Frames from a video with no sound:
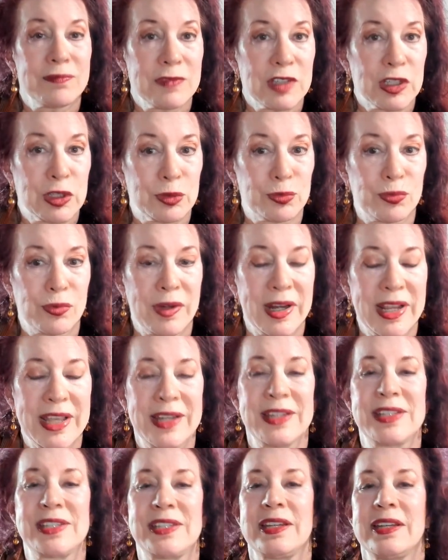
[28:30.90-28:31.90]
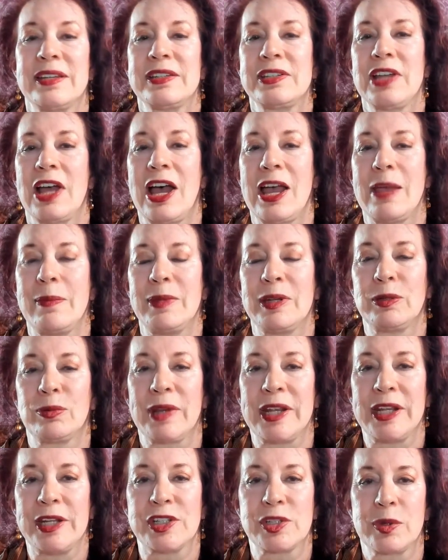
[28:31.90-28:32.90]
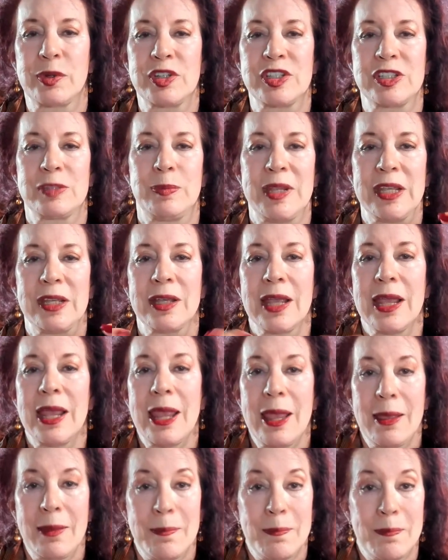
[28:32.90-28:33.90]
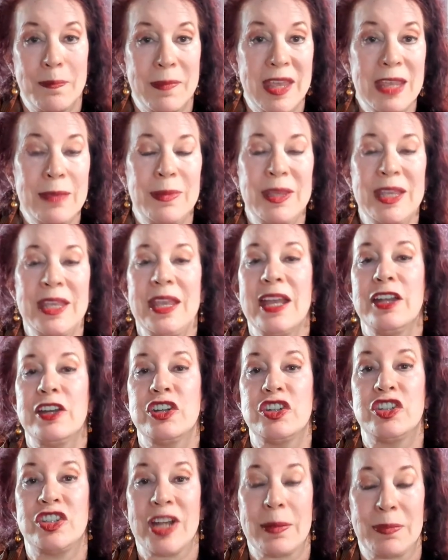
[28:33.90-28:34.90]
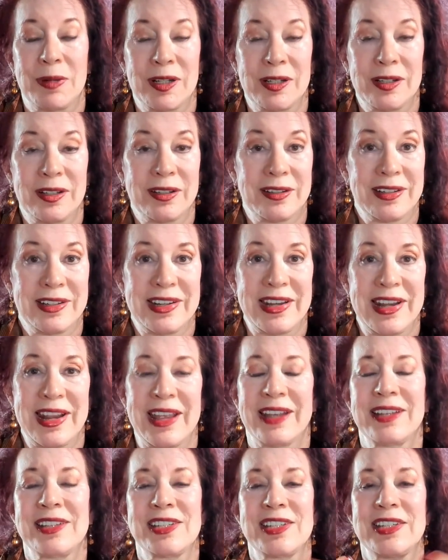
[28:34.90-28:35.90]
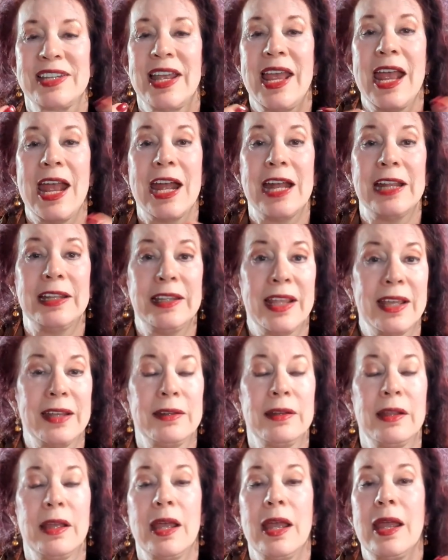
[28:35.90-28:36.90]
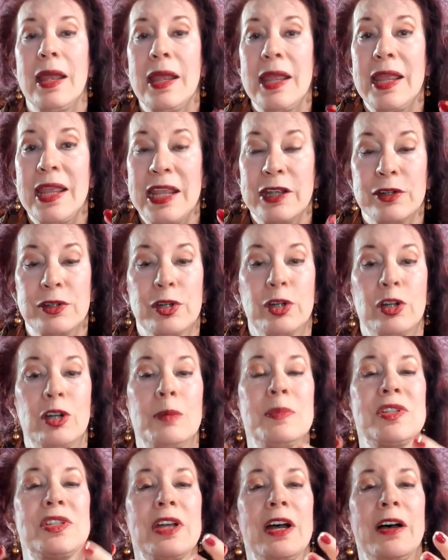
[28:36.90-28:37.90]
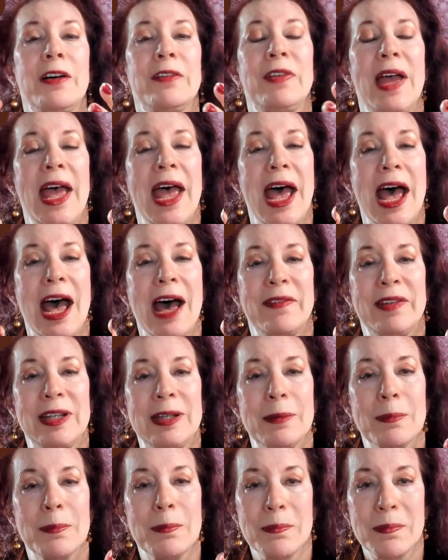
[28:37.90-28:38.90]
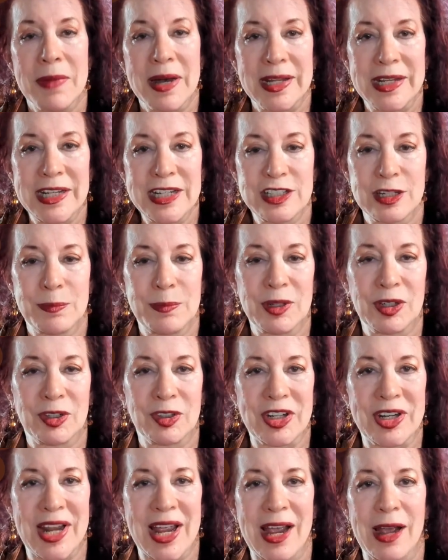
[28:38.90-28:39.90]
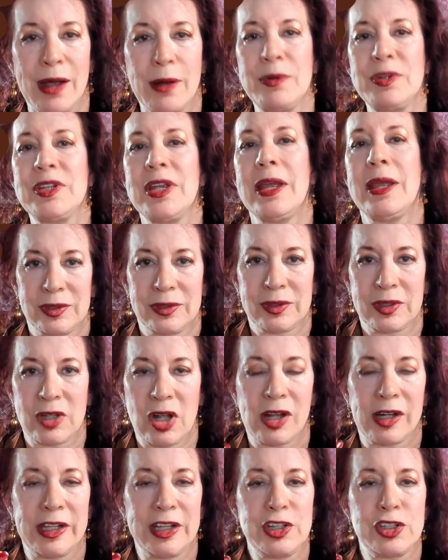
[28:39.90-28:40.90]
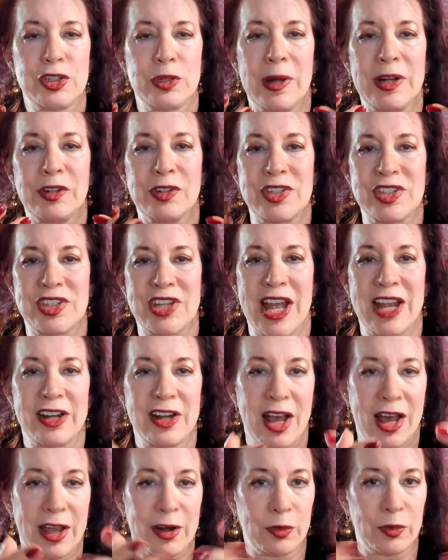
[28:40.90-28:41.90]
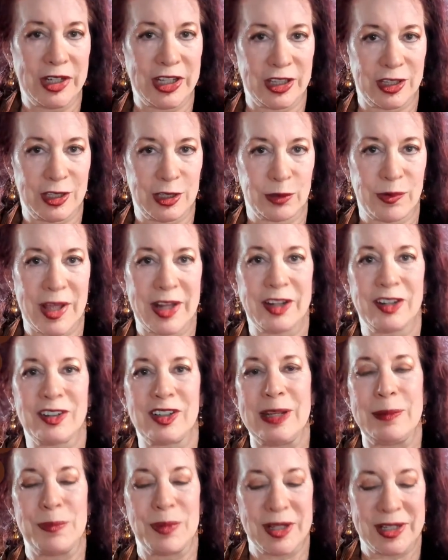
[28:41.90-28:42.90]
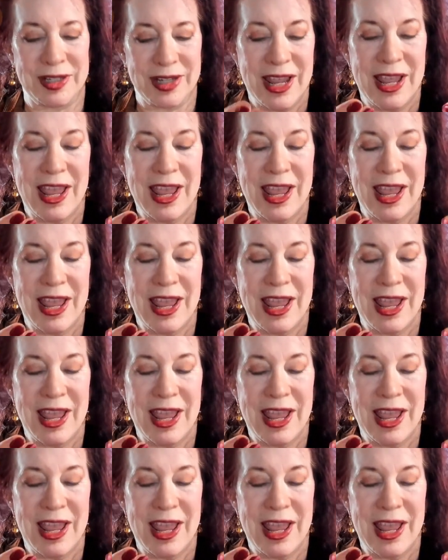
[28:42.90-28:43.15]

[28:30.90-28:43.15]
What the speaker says: greatest time and grade, so to speak, maybe JEPA next. And then in terms of having money to build it out, colleagues who understand not only theoretically but